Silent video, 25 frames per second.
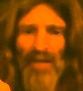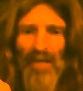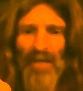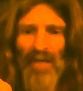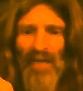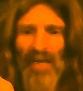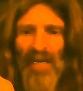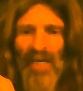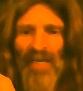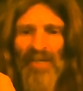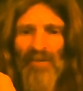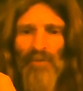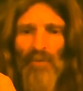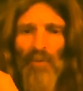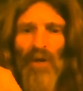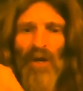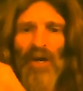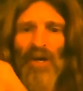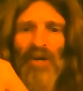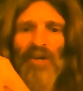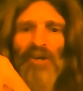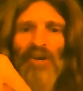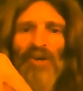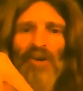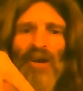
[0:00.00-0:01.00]
Anywhere
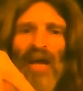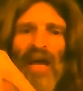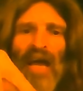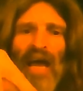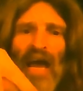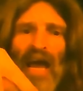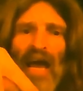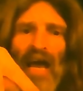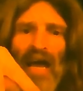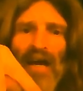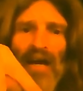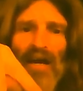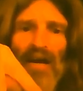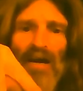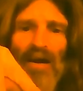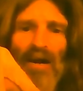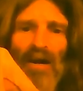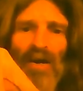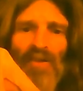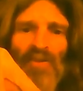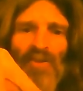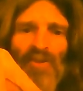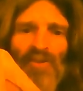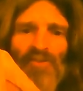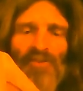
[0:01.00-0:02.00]
you're at
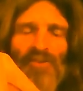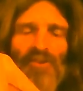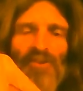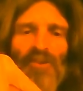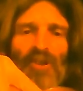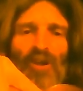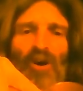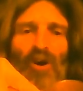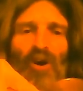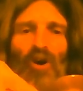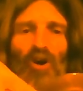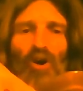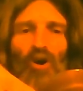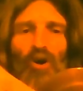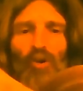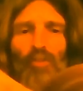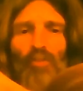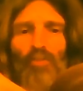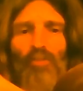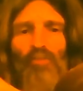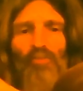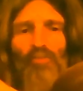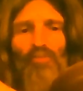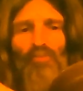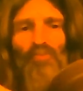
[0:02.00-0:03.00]
on this globe,
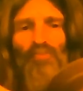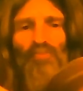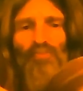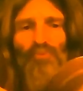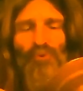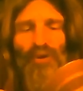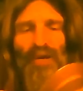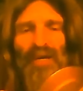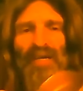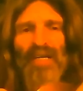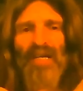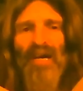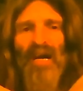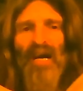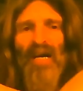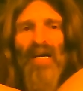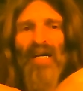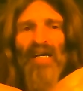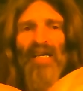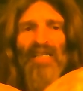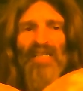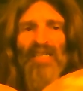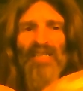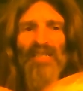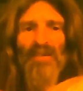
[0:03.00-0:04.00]

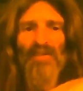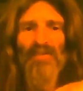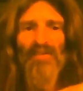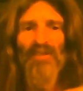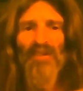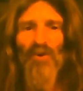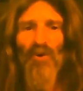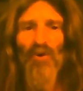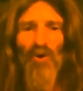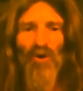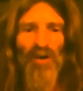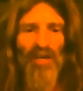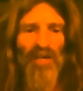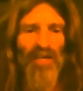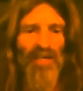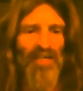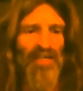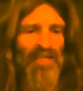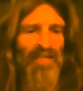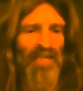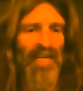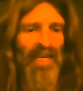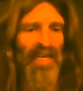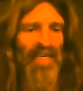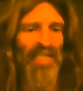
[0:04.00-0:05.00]
regardless of the
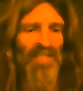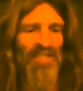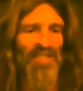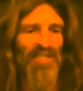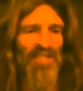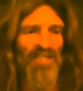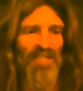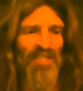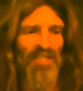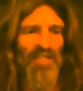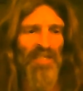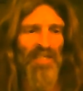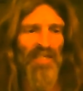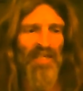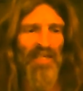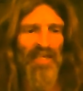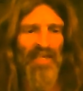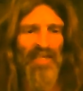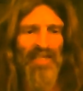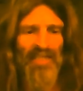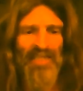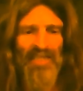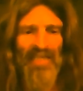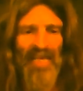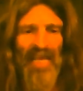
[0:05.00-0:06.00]
orientation
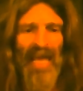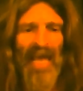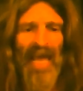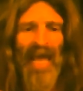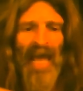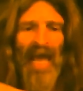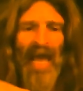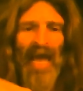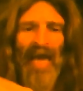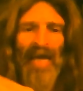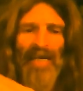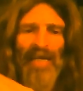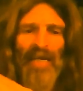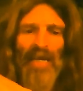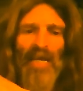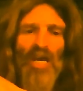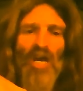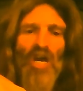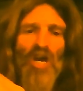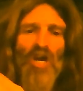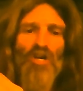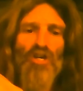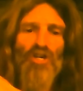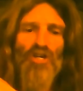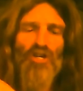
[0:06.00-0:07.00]
it's at,
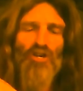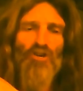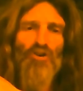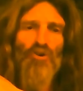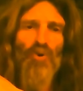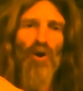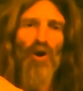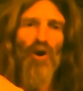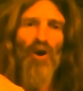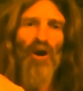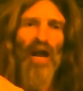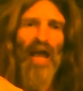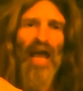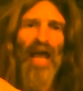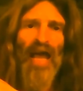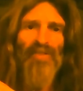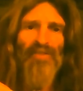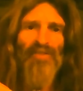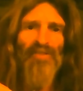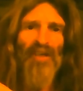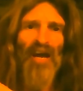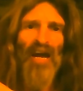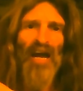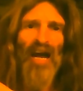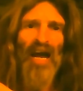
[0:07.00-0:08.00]
you are at
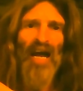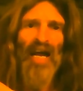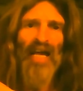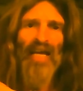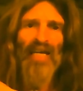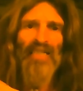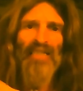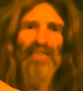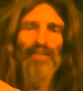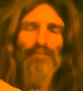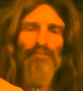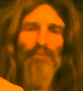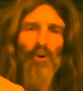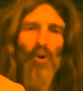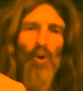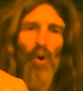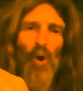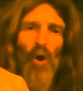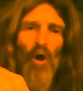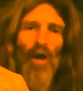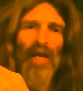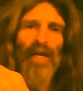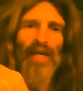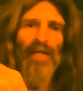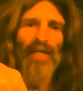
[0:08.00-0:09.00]
the highest
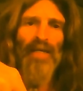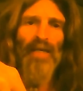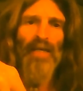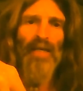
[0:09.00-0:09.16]
point